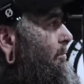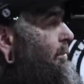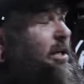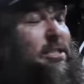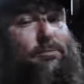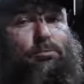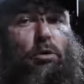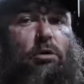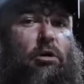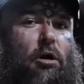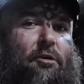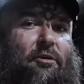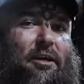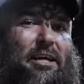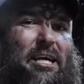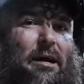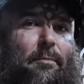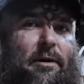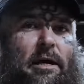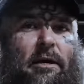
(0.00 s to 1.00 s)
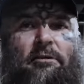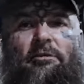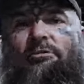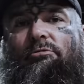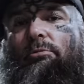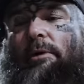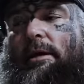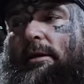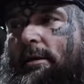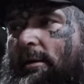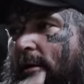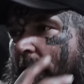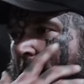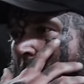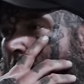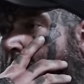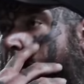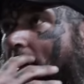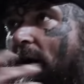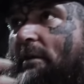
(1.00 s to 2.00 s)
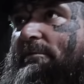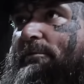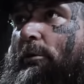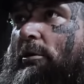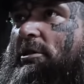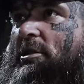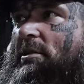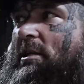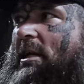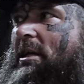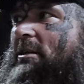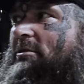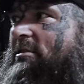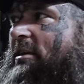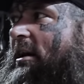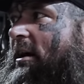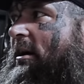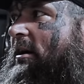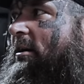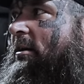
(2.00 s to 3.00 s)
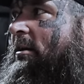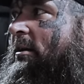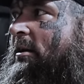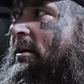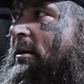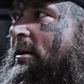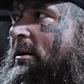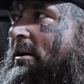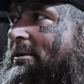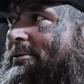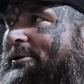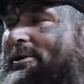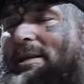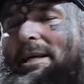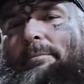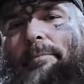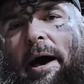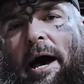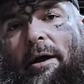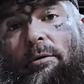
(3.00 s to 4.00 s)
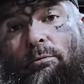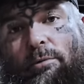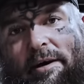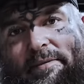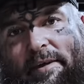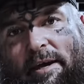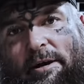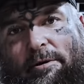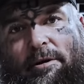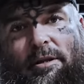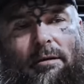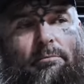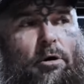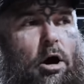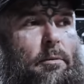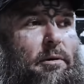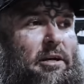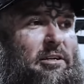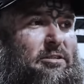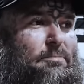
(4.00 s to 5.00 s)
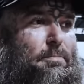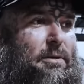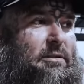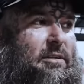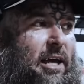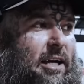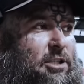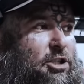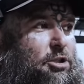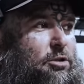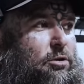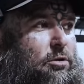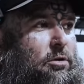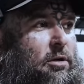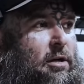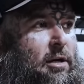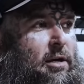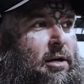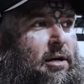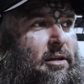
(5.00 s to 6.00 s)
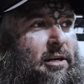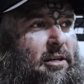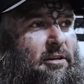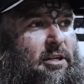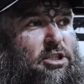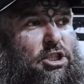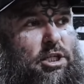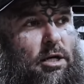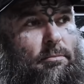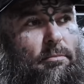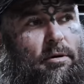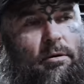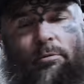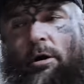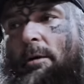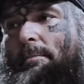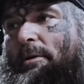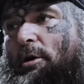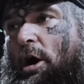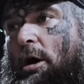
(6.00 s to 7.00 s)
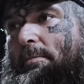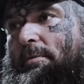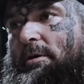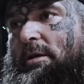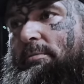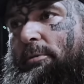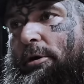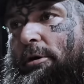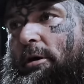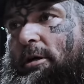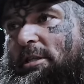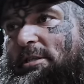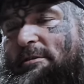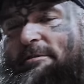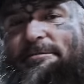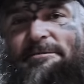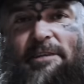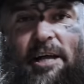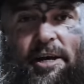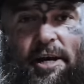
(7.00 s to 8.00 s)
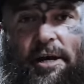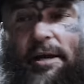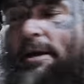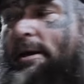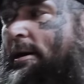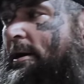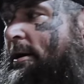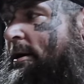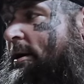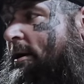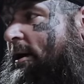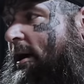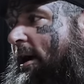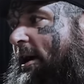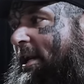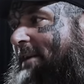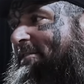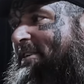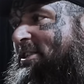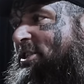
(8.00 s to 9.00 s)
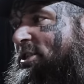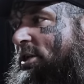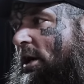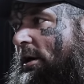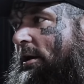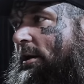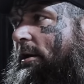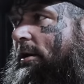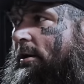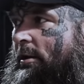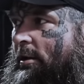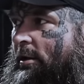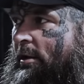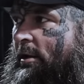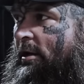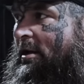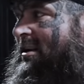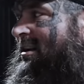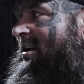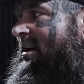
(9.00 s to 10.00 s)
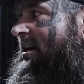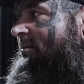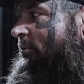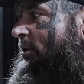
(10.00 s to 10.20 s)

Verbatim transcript: much more content coming out this week. Unfortunately, it's uh, really bad weather here at the moment. There's potential that the gym won't be open tomorrow because of flooding. And if it's not, I'm